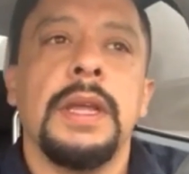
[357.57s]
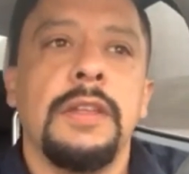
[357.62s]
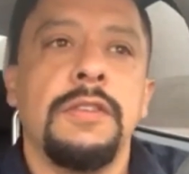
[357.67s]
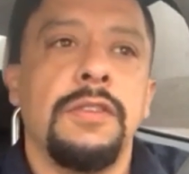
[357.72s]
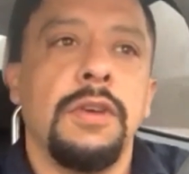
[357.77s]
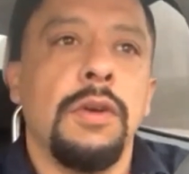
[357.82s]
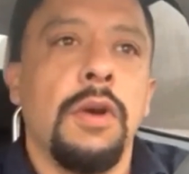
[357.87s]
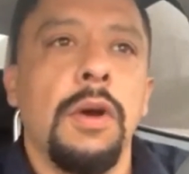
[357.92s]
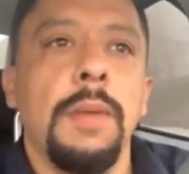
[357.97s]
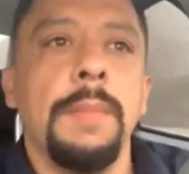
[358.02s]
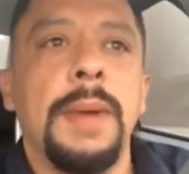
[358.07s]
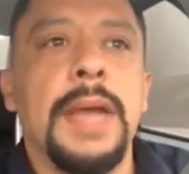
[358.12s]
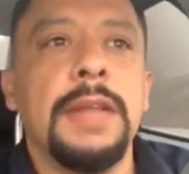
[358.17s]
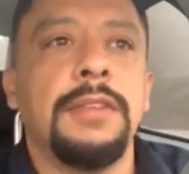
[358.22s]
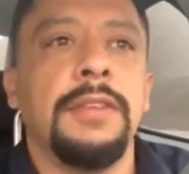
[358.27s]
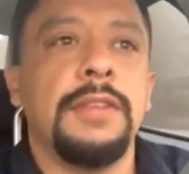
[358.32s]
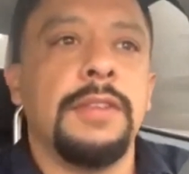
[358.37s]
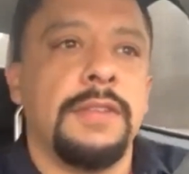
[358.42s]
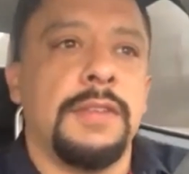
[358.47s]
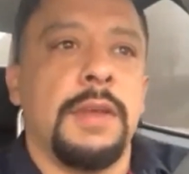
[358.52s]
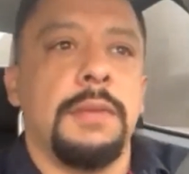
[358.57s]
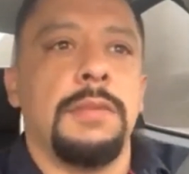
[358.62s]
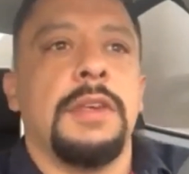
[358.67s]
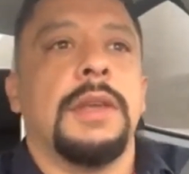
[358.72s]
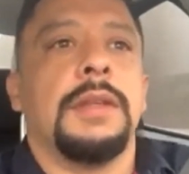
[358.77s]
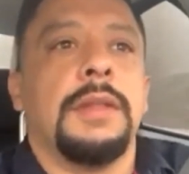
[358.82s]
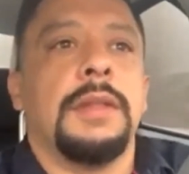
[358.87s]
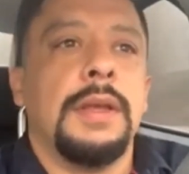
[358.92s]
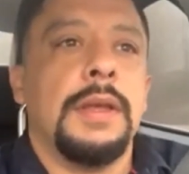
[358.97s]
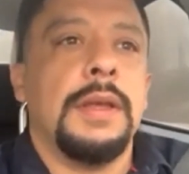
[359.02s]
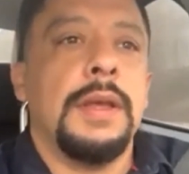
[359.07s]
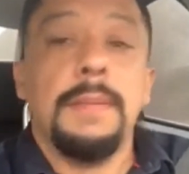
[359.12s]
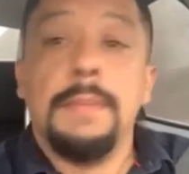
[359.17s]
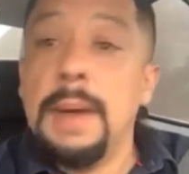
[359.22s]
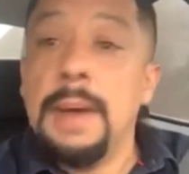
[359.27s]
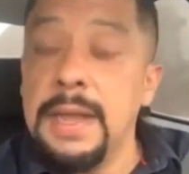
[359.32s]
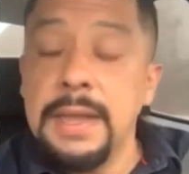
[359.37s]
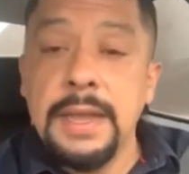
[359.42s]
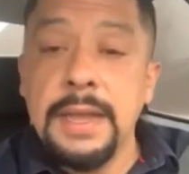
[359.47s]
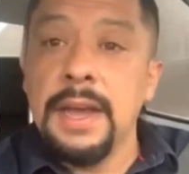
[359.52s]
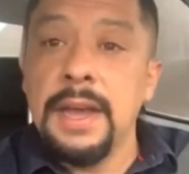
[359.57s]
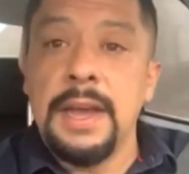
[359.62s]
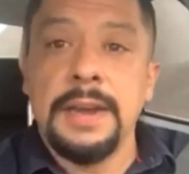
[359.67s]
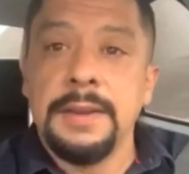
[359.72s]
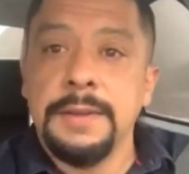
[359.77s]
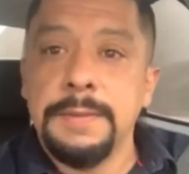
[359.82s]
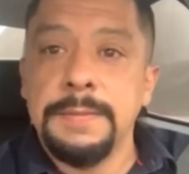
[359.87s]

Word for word: So going back to the subject, my God,